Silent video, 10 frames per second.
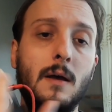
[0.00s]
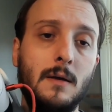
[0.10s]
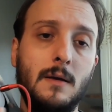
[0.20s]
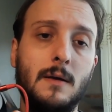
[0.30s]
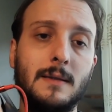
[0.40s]

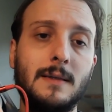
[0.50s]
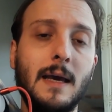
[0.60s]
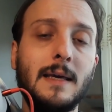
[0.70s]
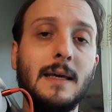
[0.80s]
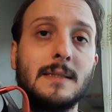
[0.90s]
uh,
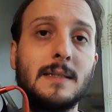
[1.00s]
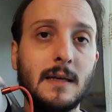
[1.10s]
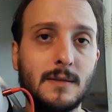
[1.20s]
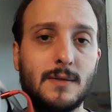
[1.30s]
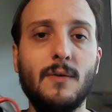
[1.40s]
tracking
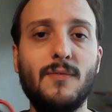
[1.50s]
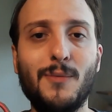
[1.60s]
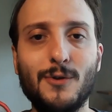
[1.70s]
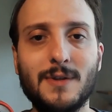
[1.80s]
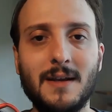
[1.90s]
sensor
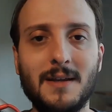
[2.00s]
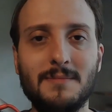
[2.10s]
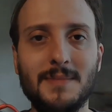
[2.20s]
from Ultraleap.